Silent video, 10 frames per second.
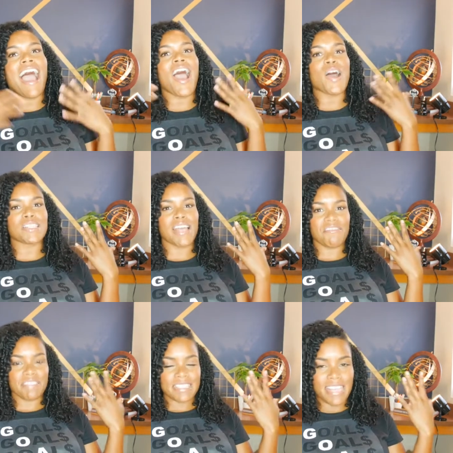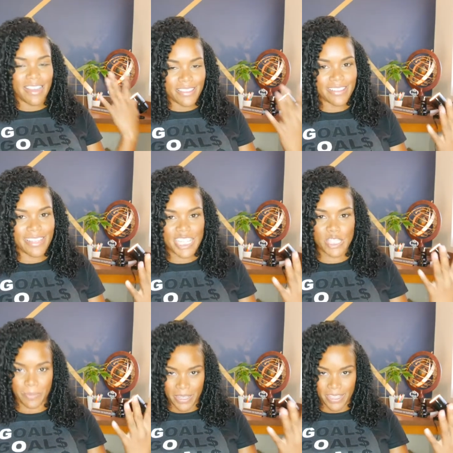I also have this other
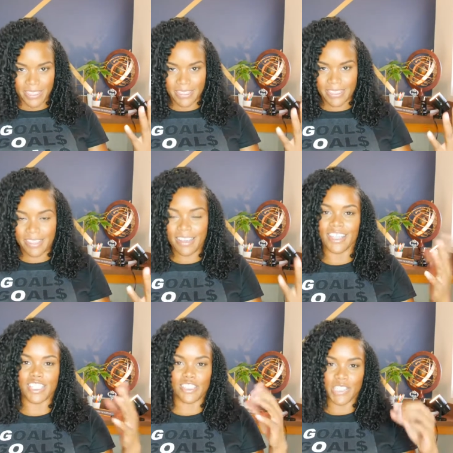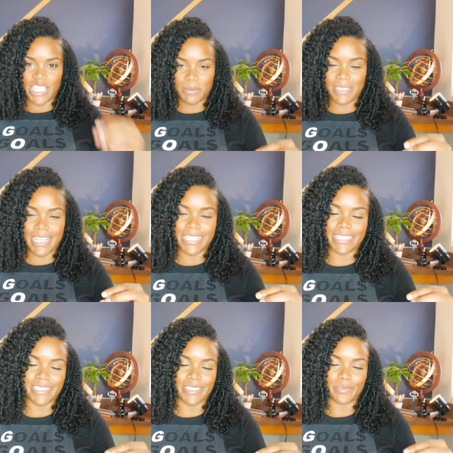expense under
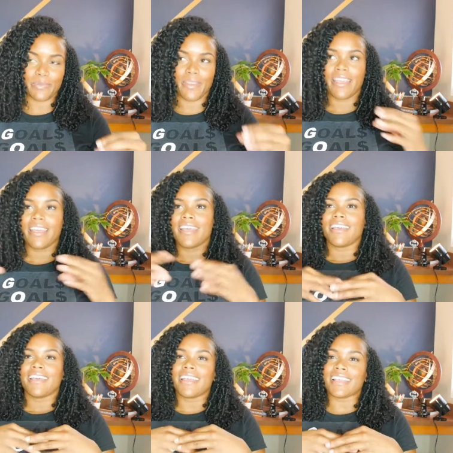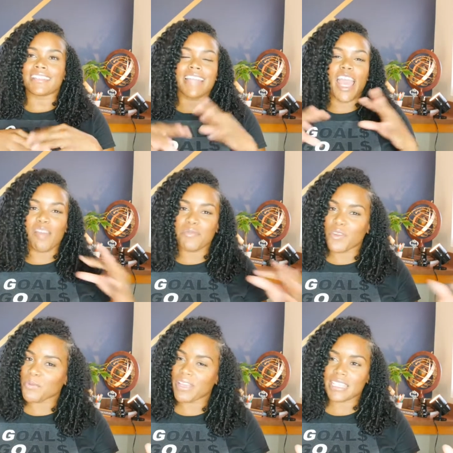transportation. It's an
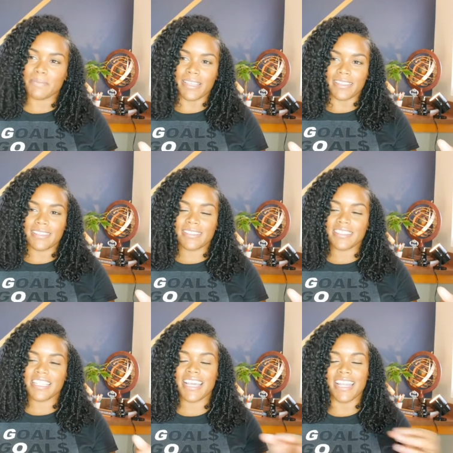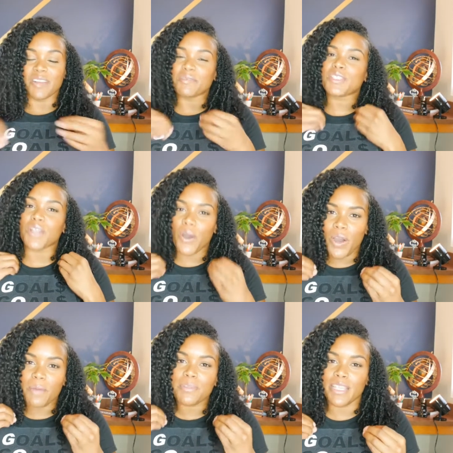abnormal expense and I'm so
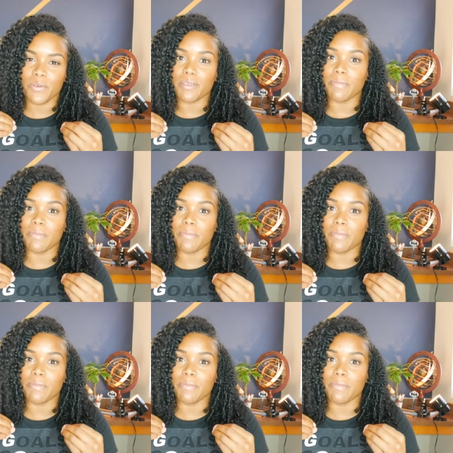upset with